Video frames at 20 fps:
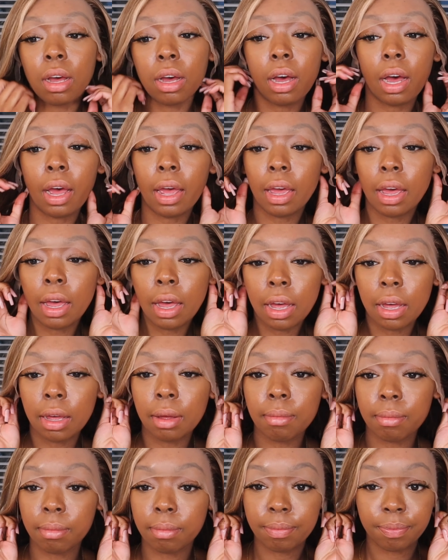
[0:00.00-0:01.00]
I
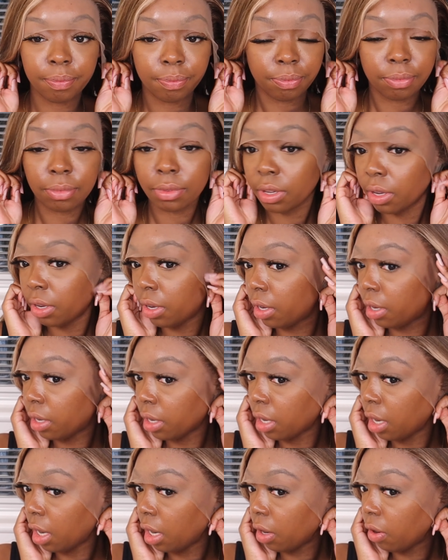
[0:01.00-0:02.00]
am gonna
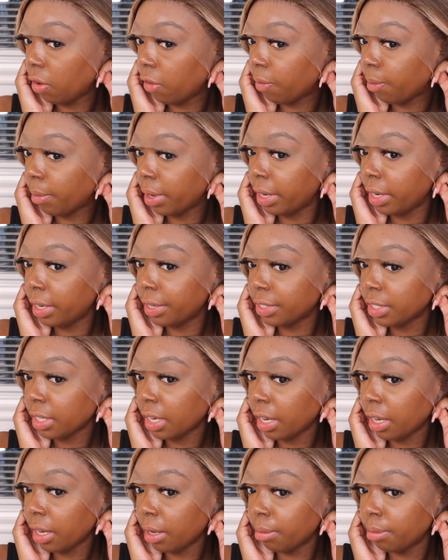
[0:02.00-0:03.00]
cut off my ear
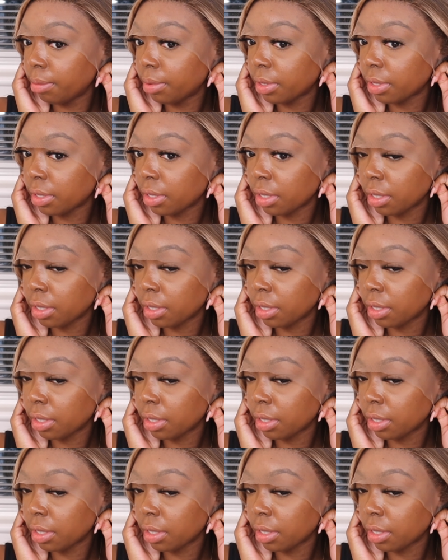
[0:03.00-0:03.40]
tabs.